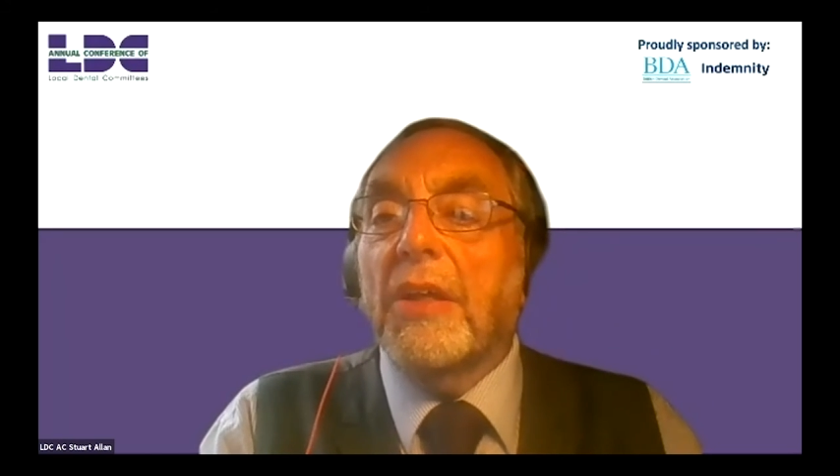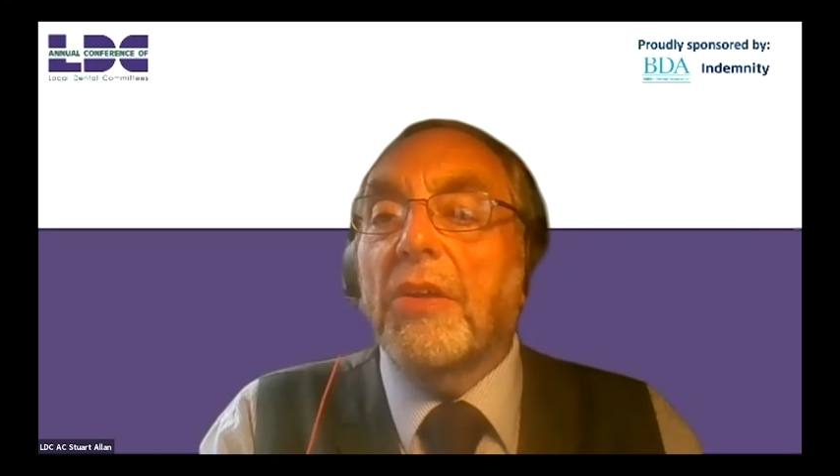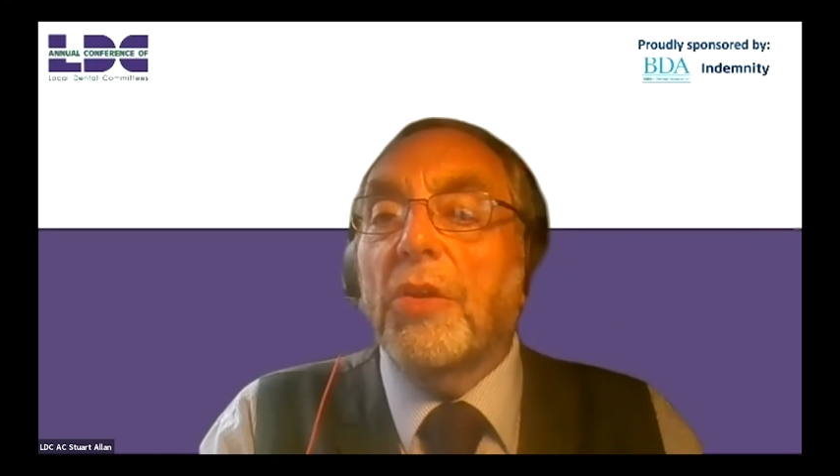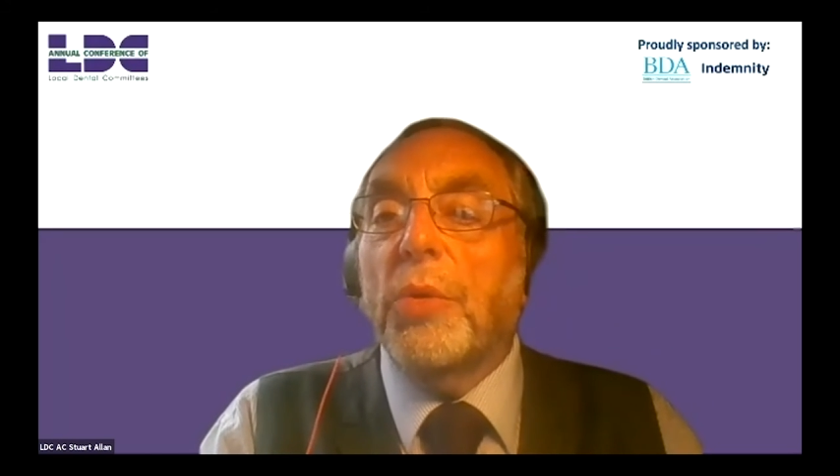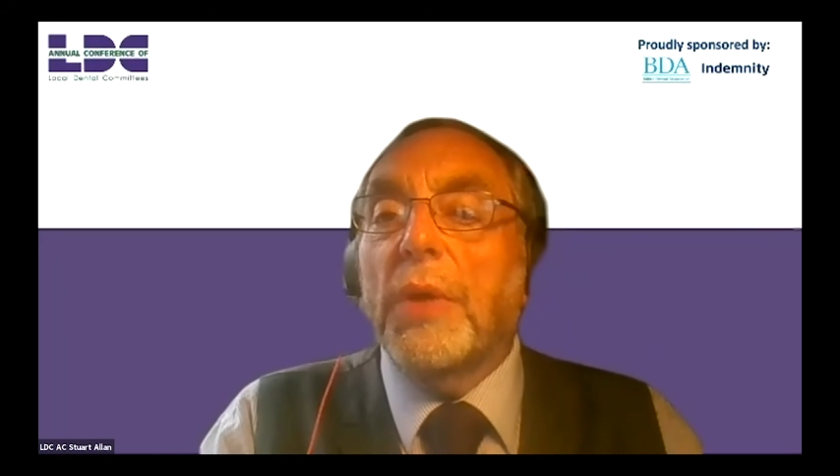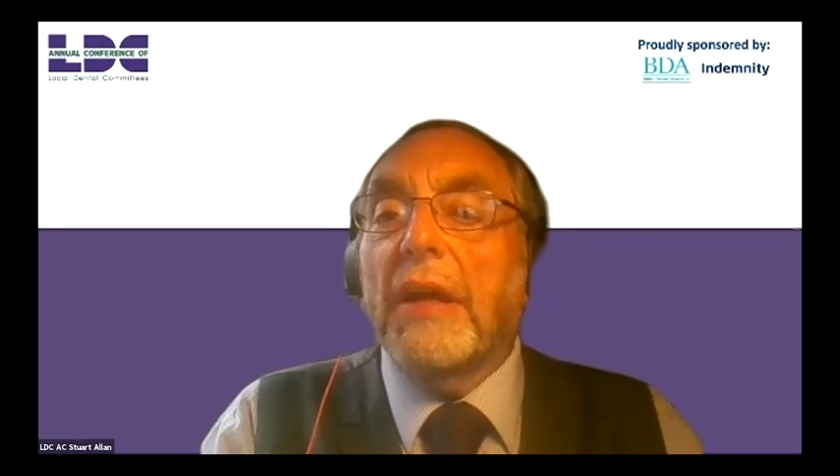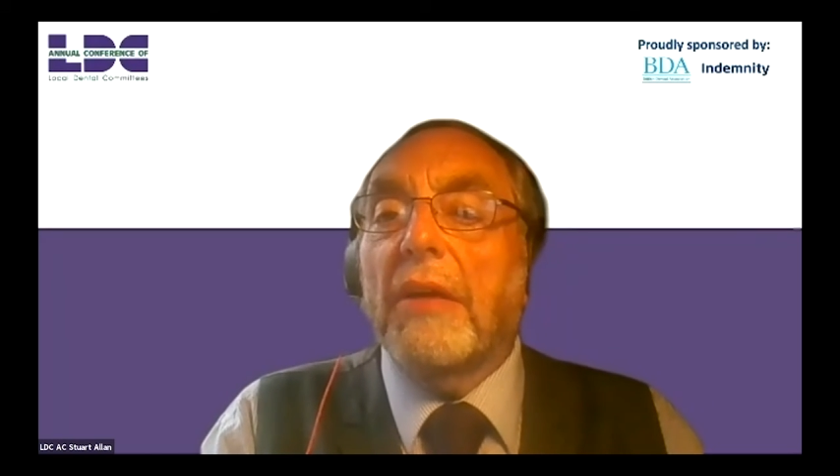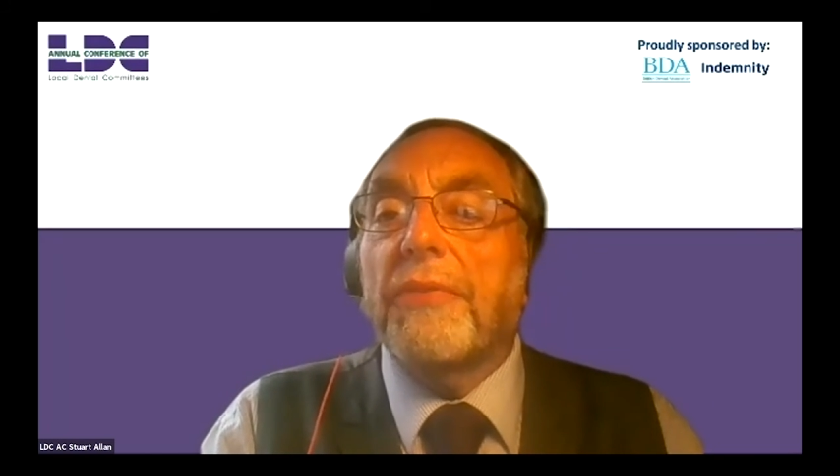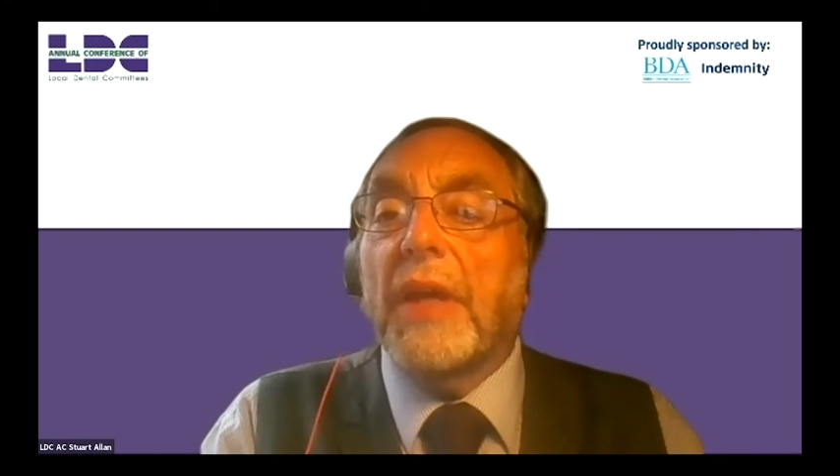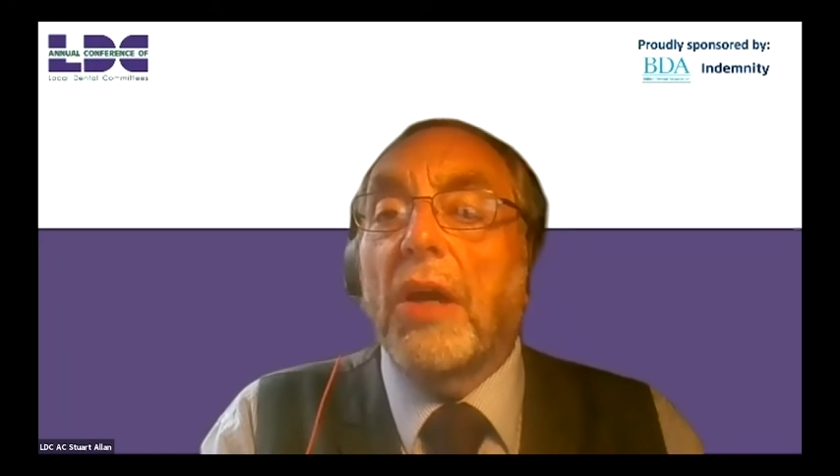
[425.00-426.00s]
do we
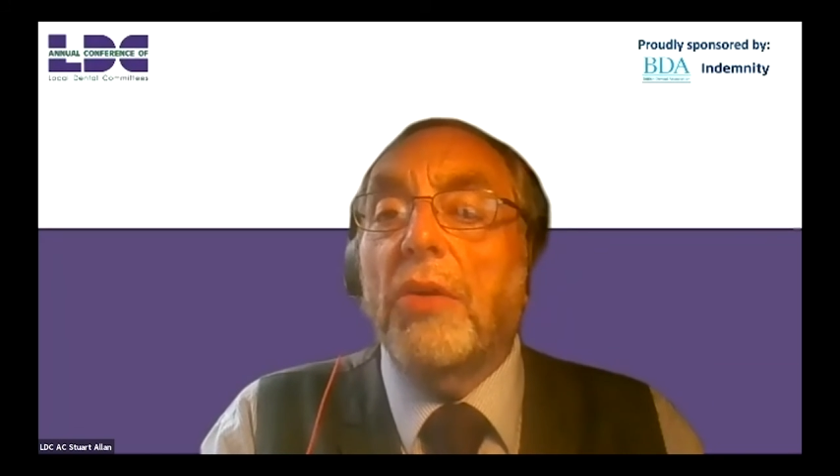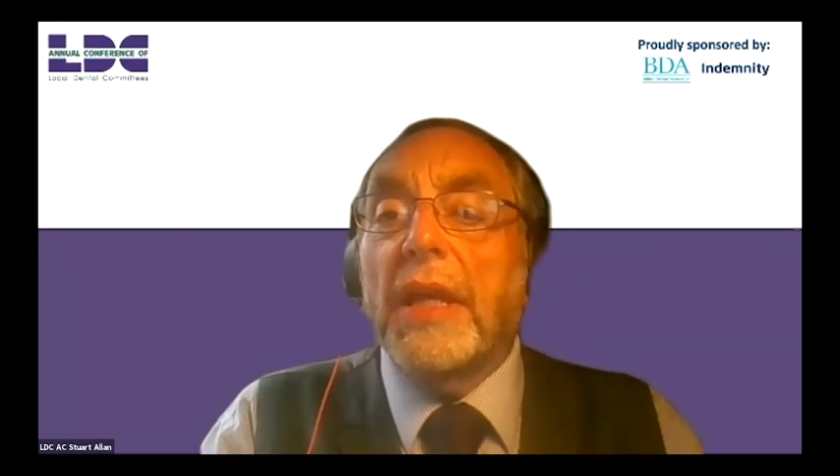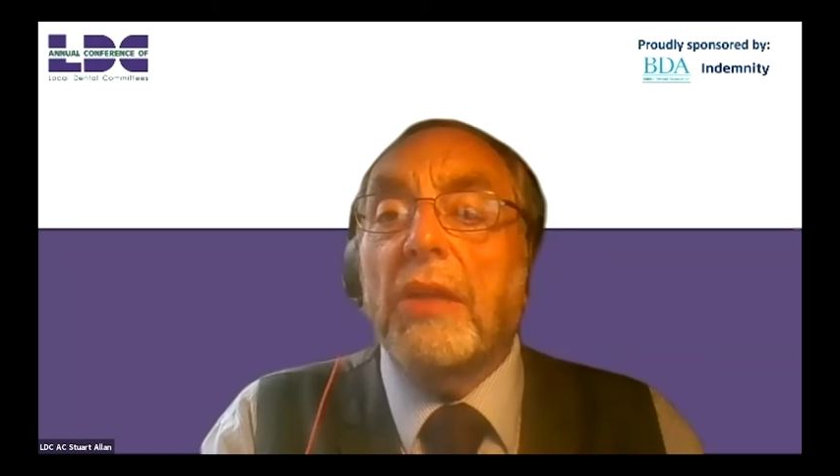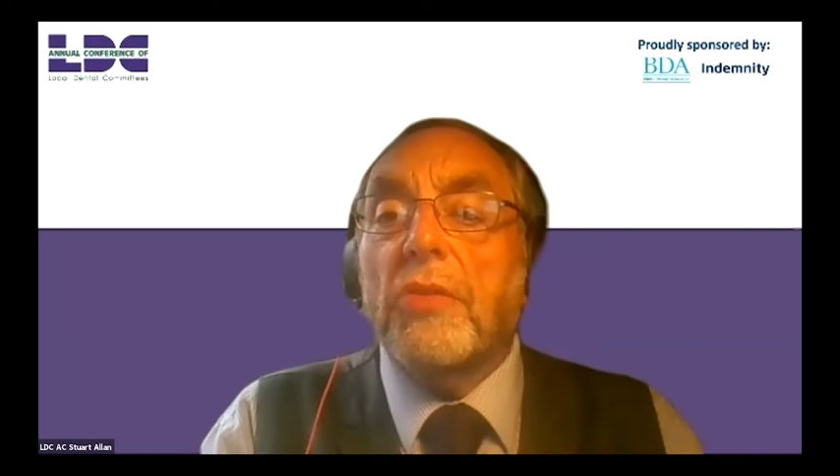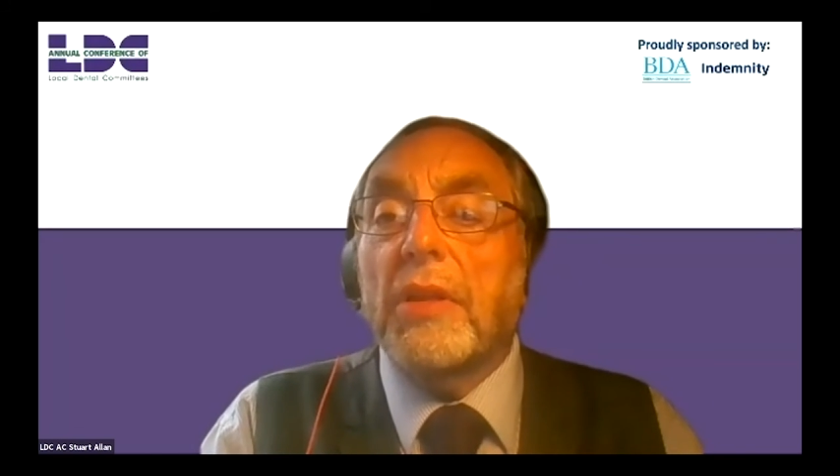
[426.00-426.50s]
have, oh yes,